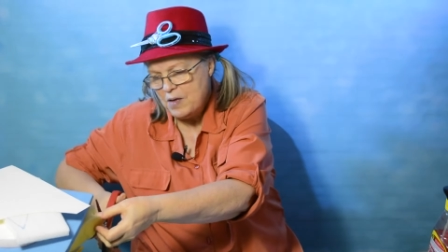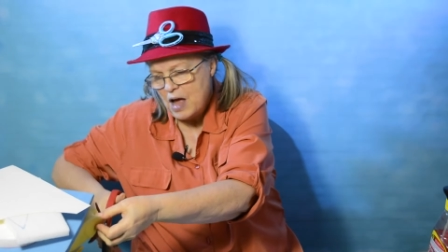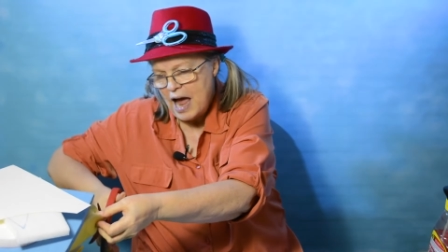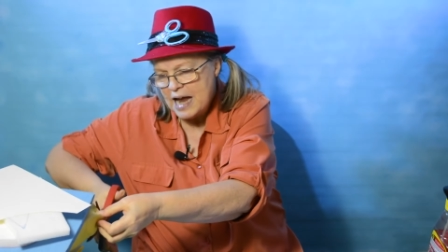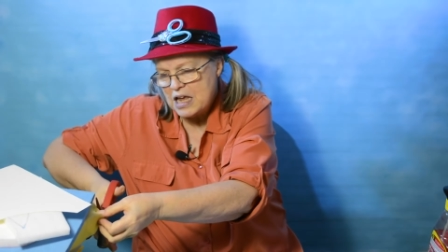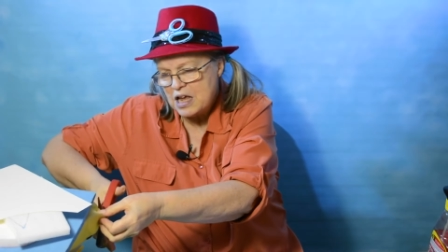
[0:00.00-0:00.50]

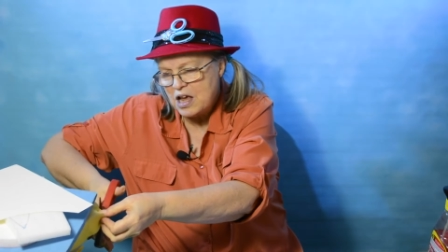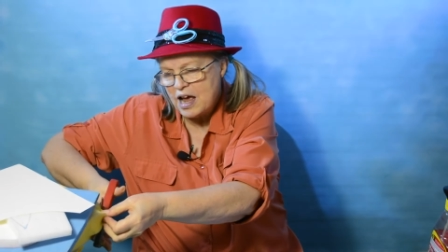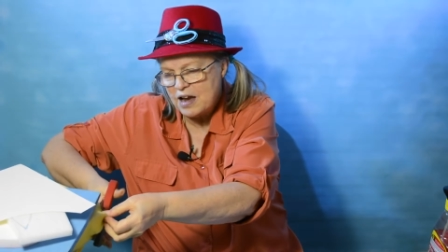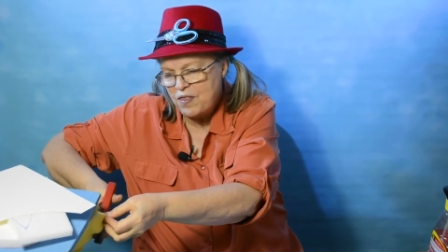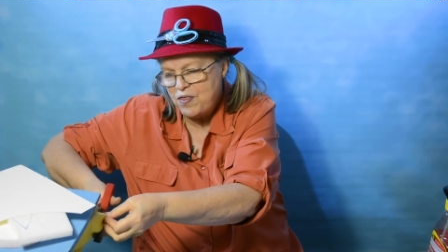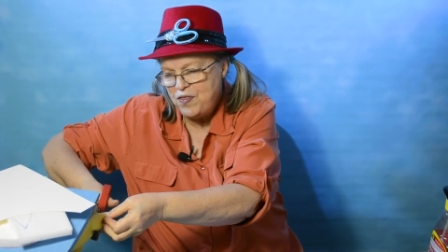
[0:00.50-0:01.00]
I can
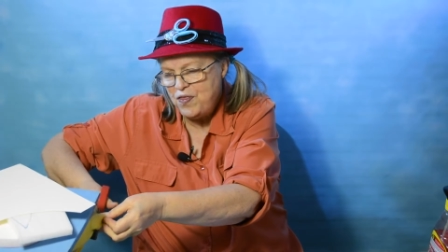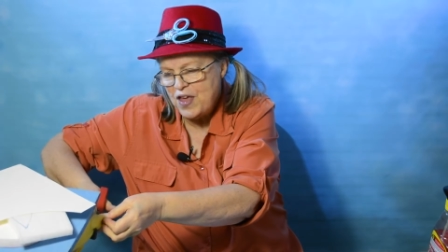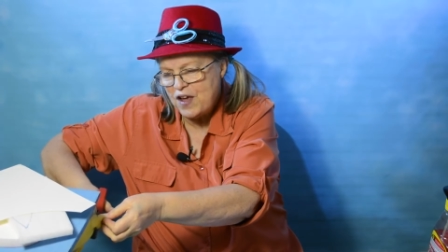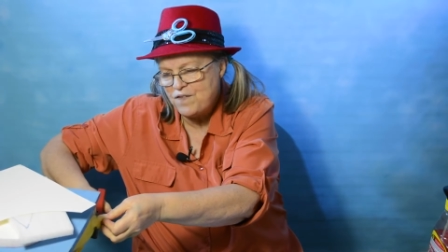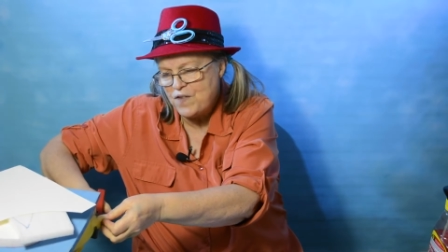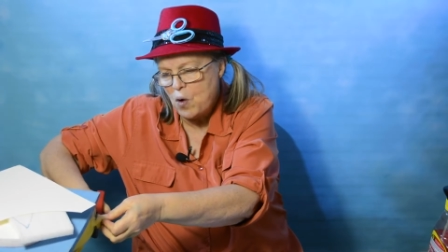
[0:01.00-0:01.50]
cut
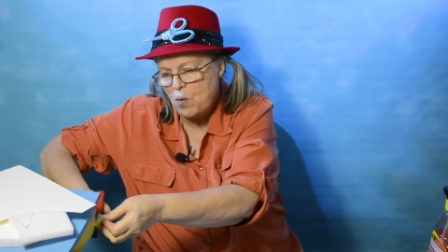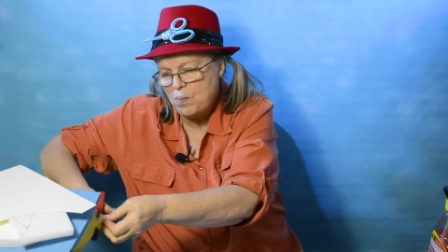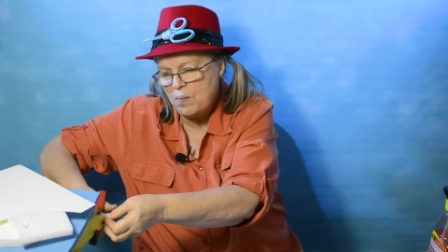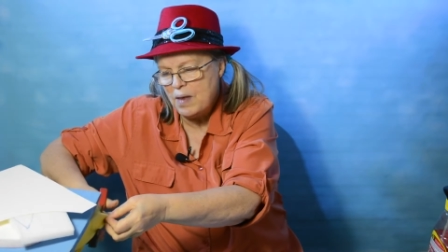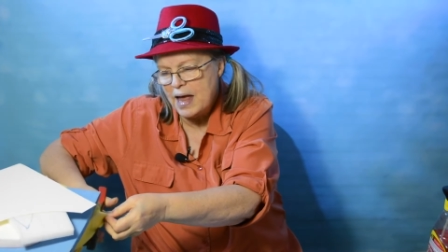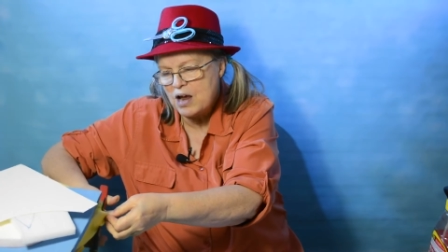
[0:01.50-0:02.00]
thick
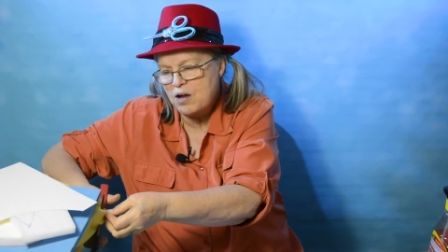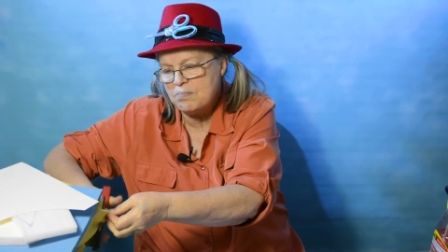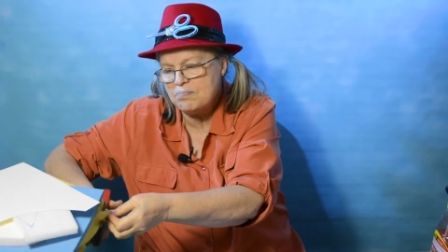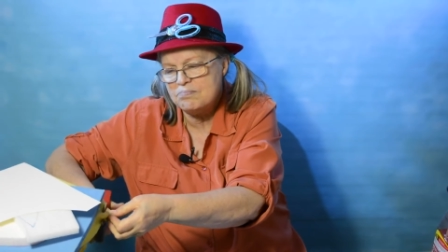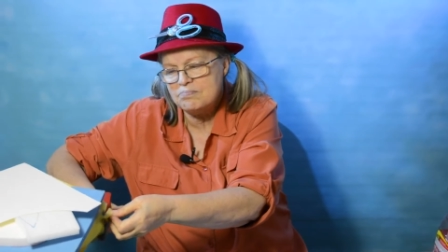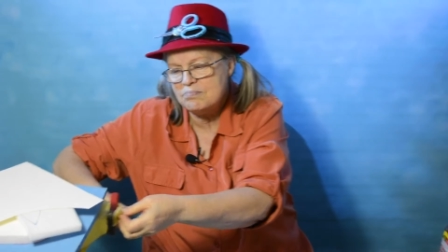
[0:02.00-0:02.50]
foam like
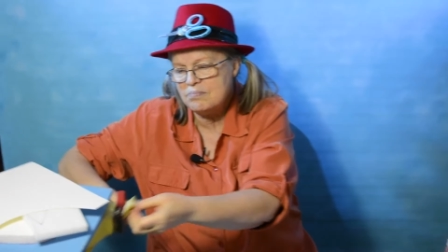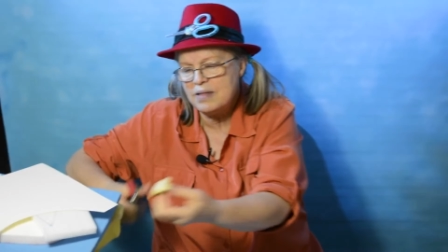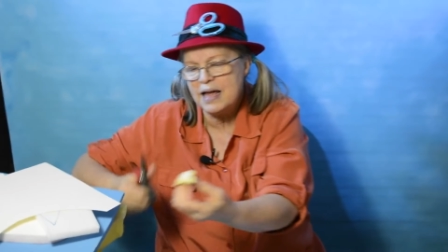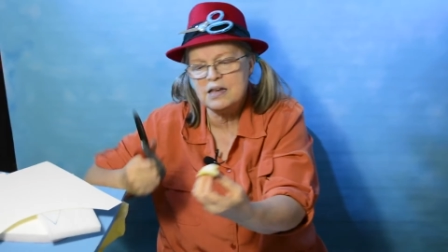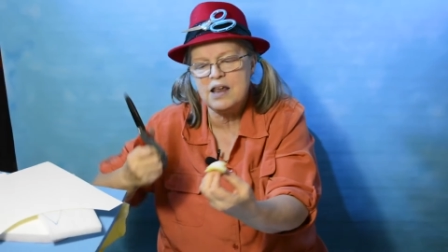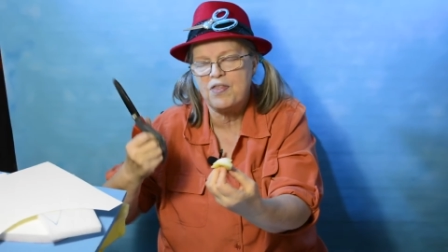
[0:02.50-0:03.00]

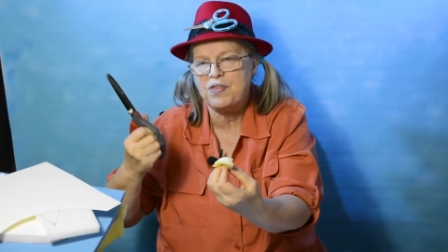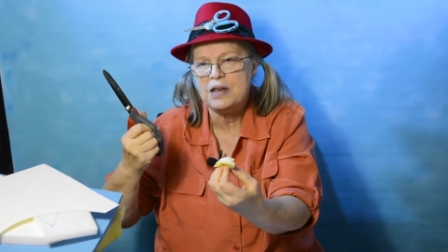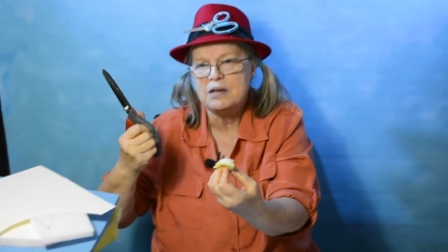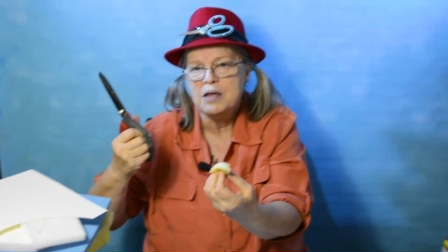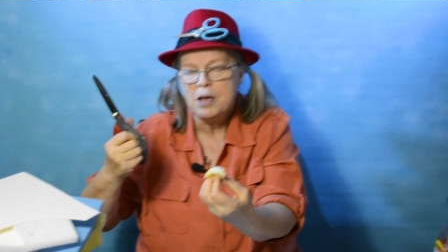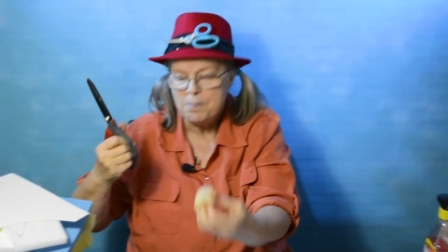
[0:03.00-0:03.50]
nothing,
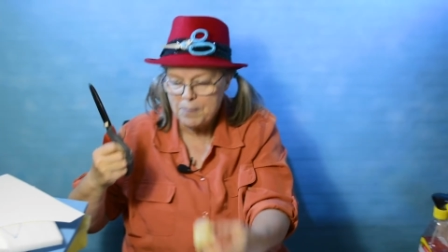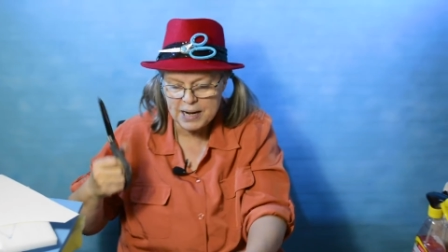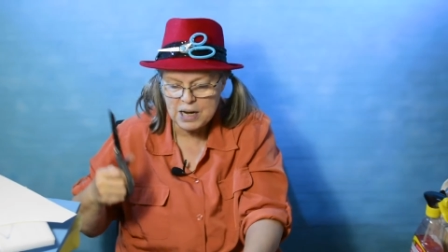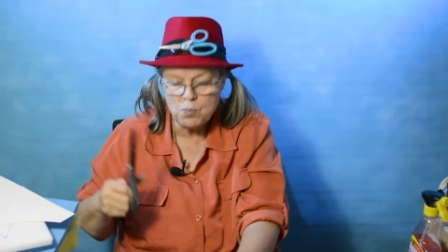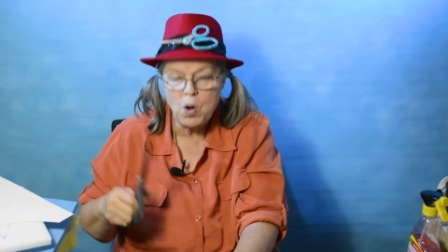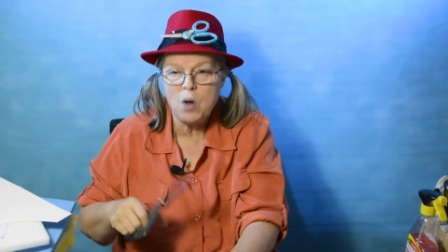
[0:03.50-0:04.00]
but
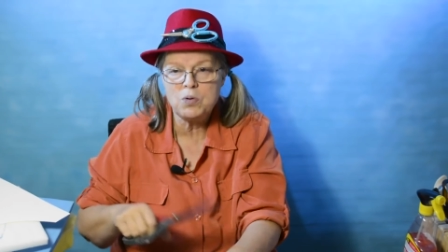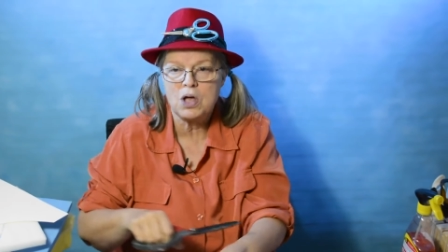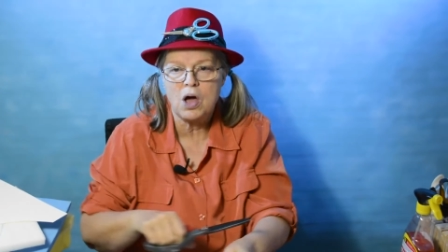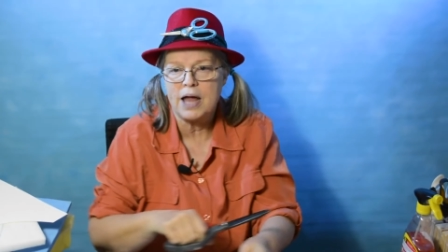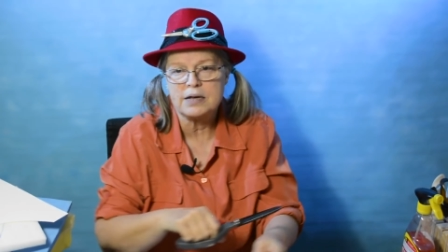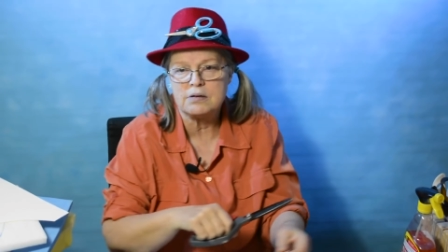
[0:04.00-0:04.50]
it won't
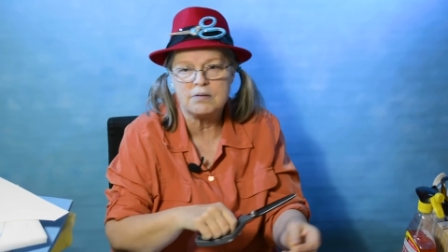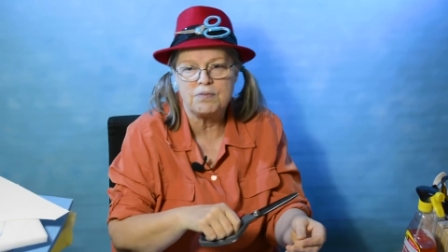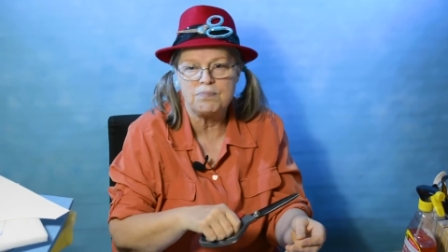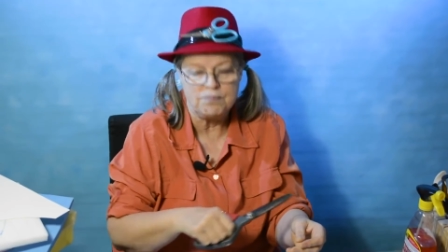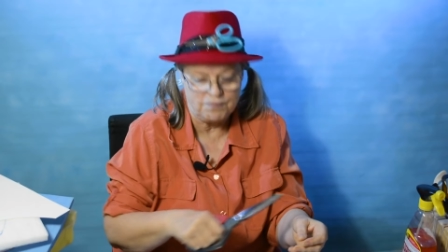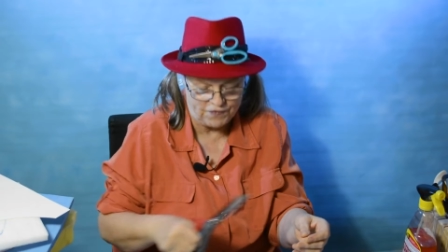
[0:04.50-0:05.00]
cut
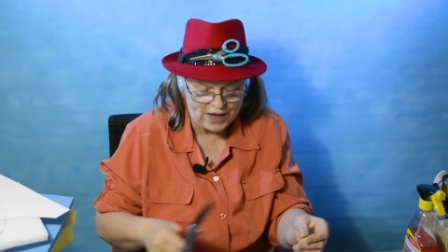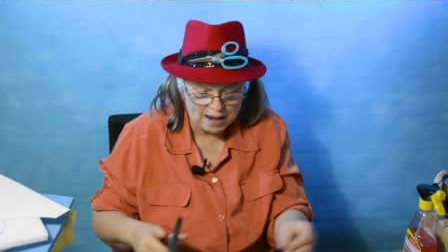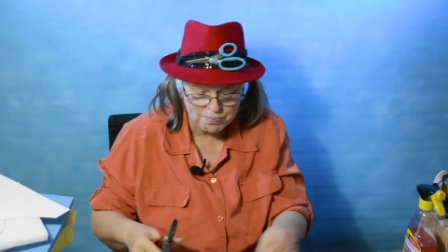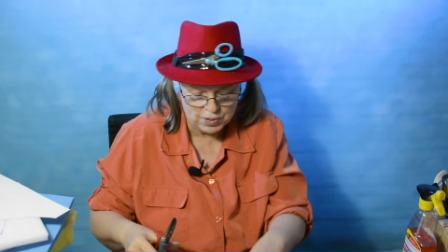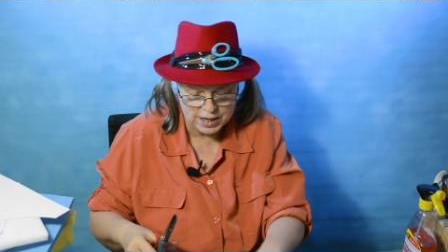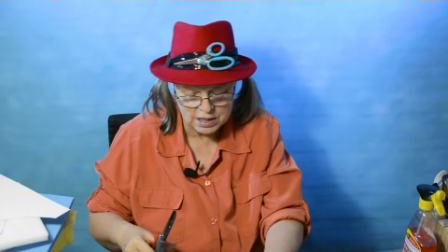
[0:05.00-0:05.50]

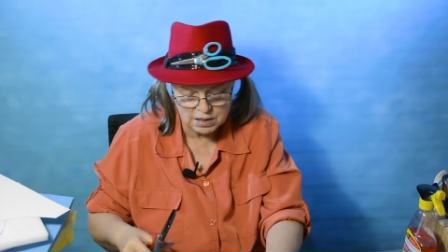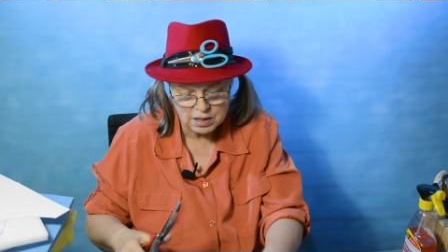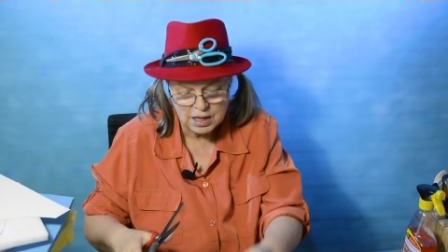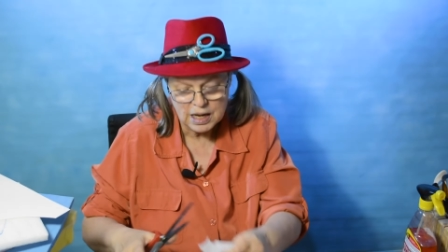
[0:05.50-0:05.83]
fabric.